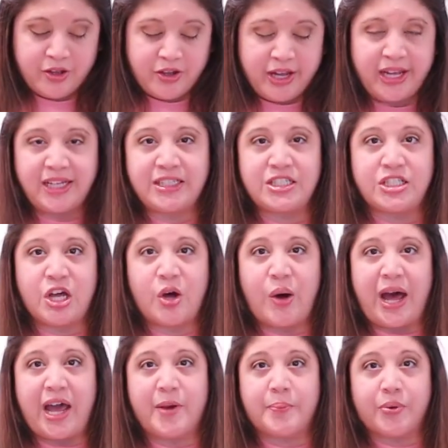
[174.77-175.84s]
Right, and so
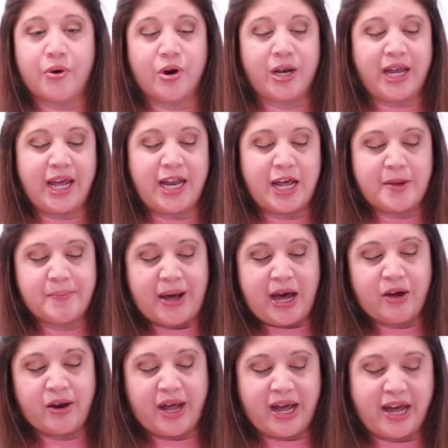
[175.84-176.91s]
I poured in
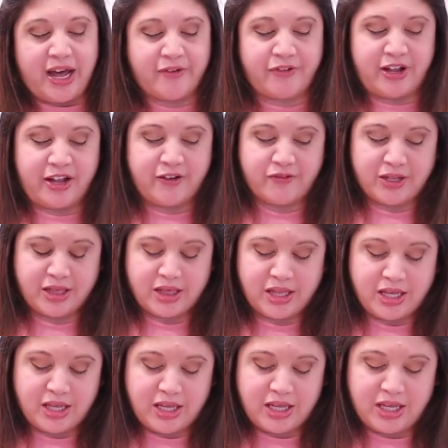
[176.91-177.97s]
about half of
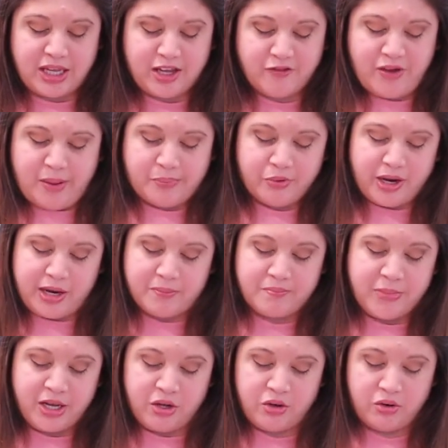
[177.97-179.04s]
the evaporated
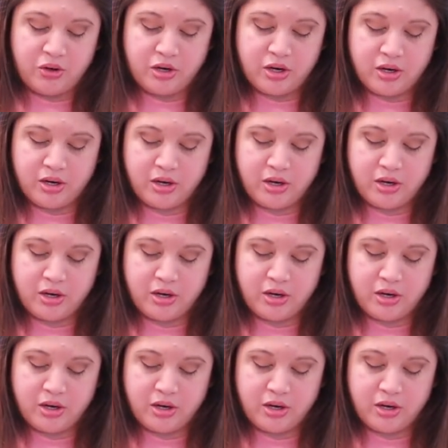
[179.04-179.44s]
milk.